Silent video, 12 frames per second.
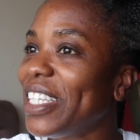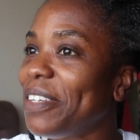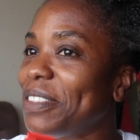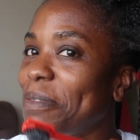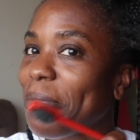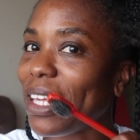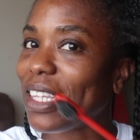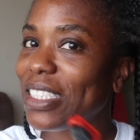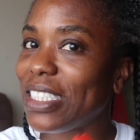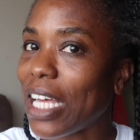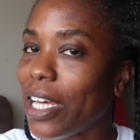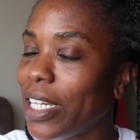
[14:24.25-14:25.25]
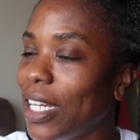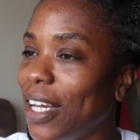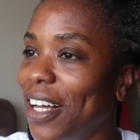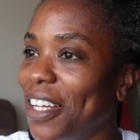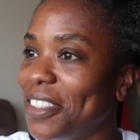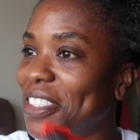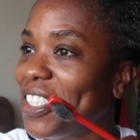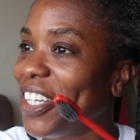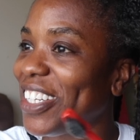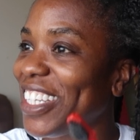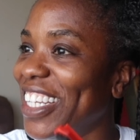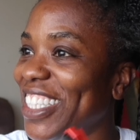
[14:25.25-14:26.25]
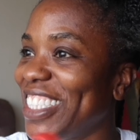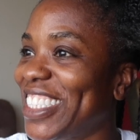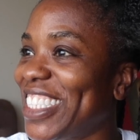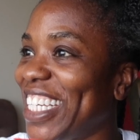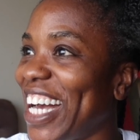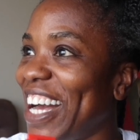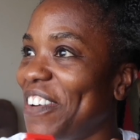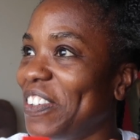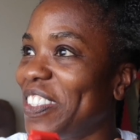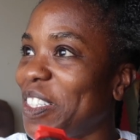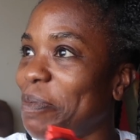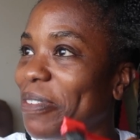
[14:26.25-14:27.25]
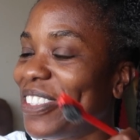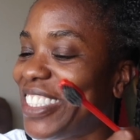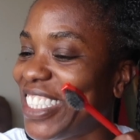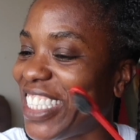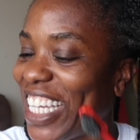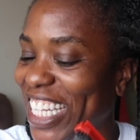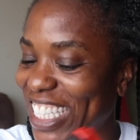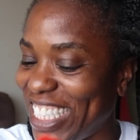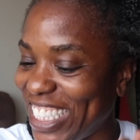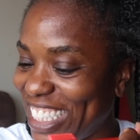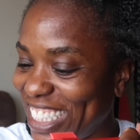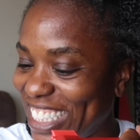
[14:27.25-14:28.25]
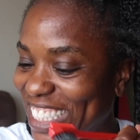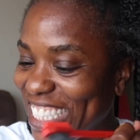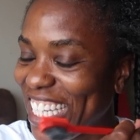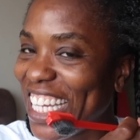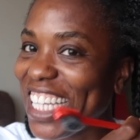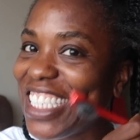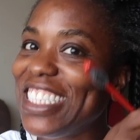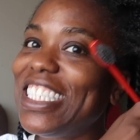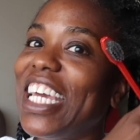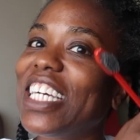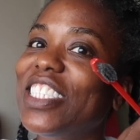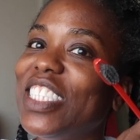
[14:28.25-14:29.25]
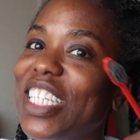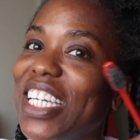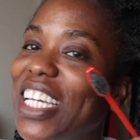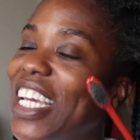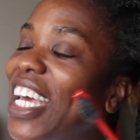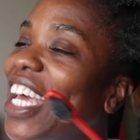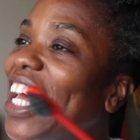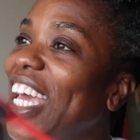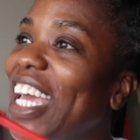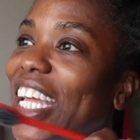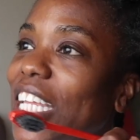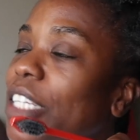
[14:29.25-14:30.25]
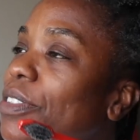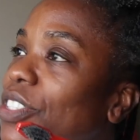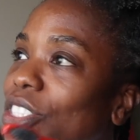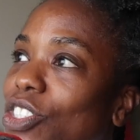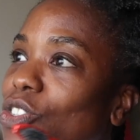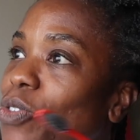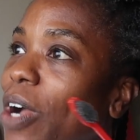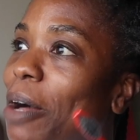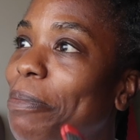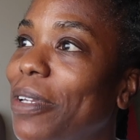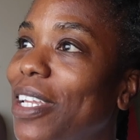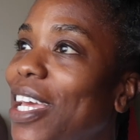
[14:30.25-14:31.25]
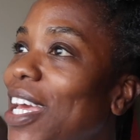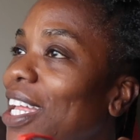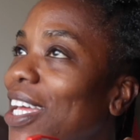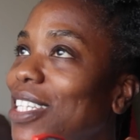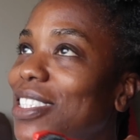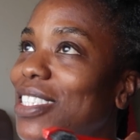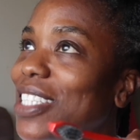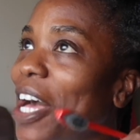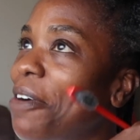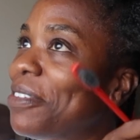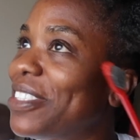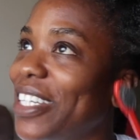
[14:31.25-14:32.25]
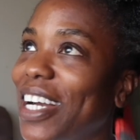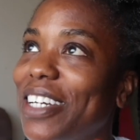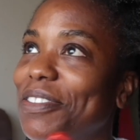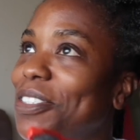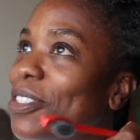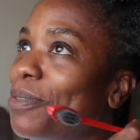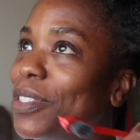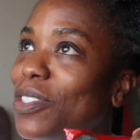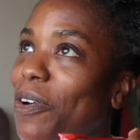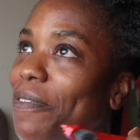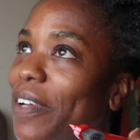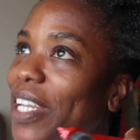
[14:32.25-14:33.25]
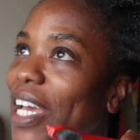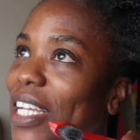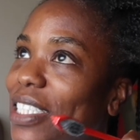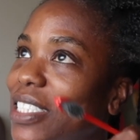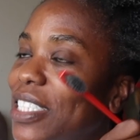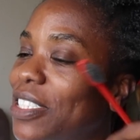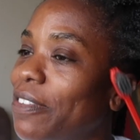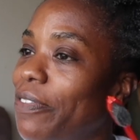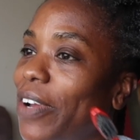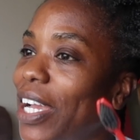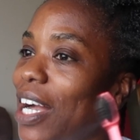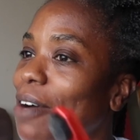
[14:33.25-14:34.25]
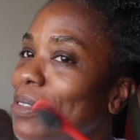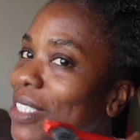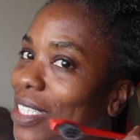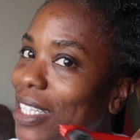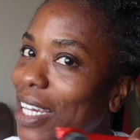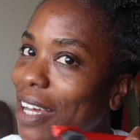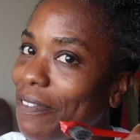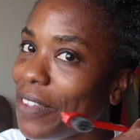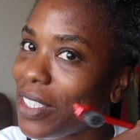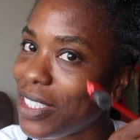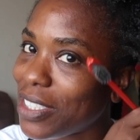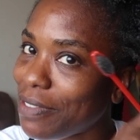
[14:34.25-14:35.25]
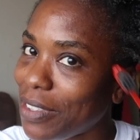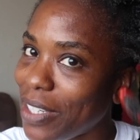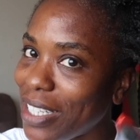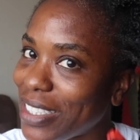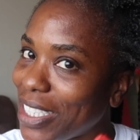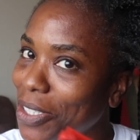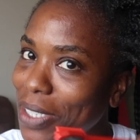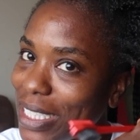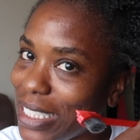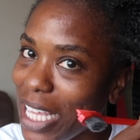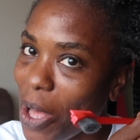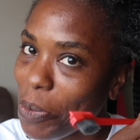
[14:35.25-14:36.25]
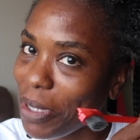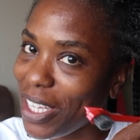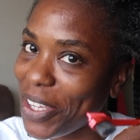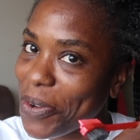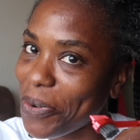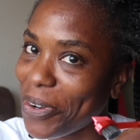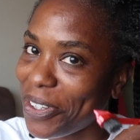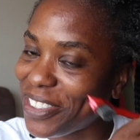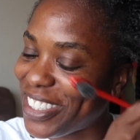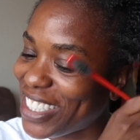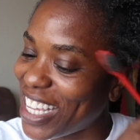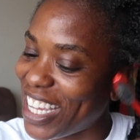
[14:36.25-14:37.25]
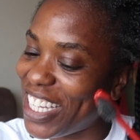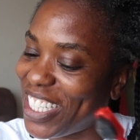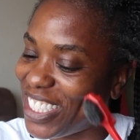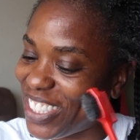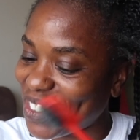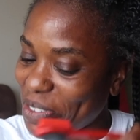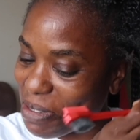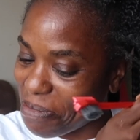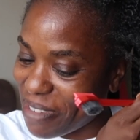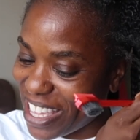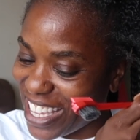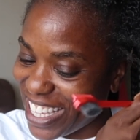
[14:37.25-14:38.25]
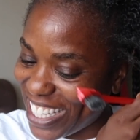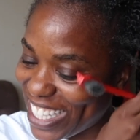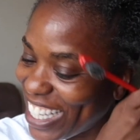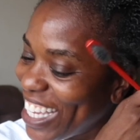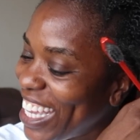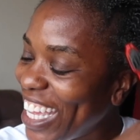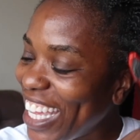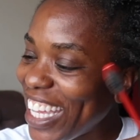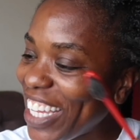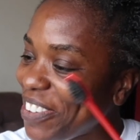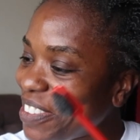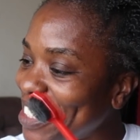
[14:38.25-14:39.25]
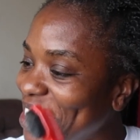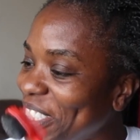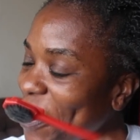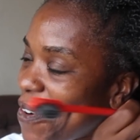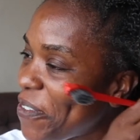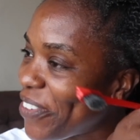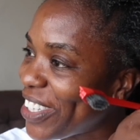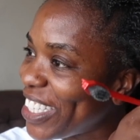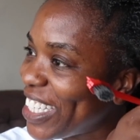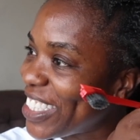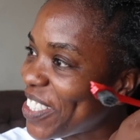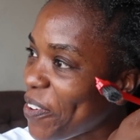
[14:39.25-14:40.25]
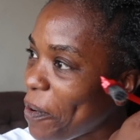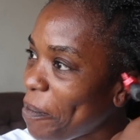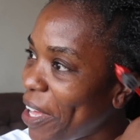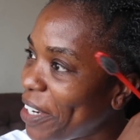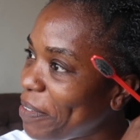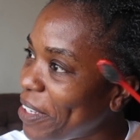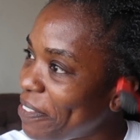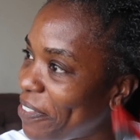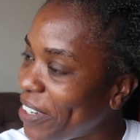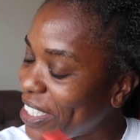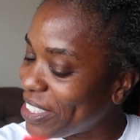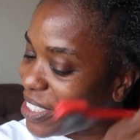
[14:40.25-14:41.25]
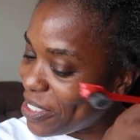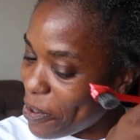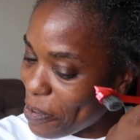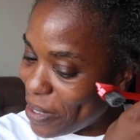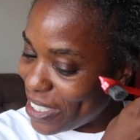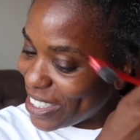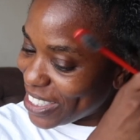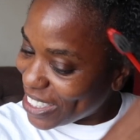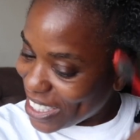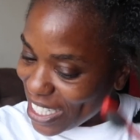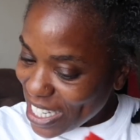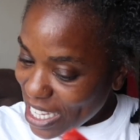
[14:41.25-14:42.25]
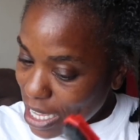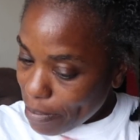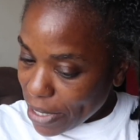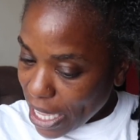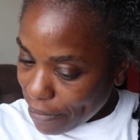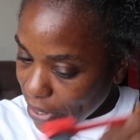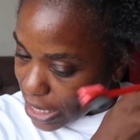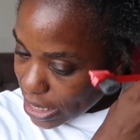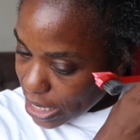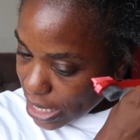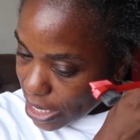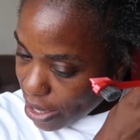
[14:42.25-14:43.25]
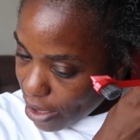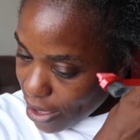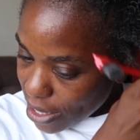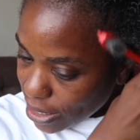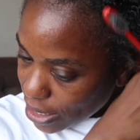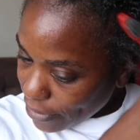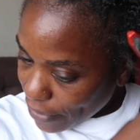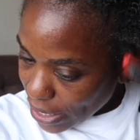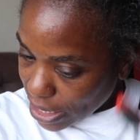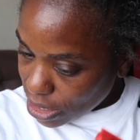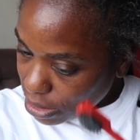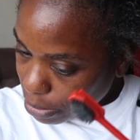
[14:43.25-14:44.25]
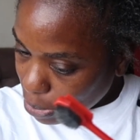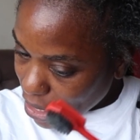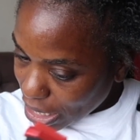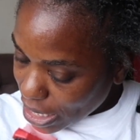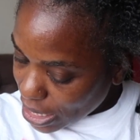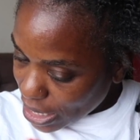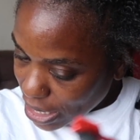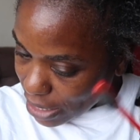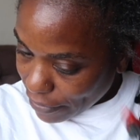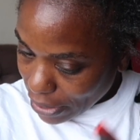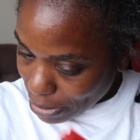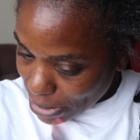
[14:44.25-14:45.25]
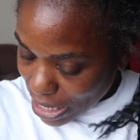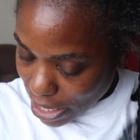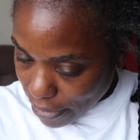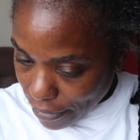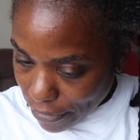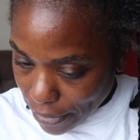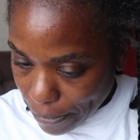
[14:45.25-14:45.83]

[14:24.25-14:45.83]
It was a Meg Thee Stallion concert, and this guy was up on stage dancing, and he was just dropping it. It was so funny. I had to send it to Frank. I was like, they got footage of you. I was like, you didn't tell me you were on stage with Meg. It was so funny because it reminded me of Frank so much. But yeah, Frankie's good, y'all. Frankie's doing pretty good for himself.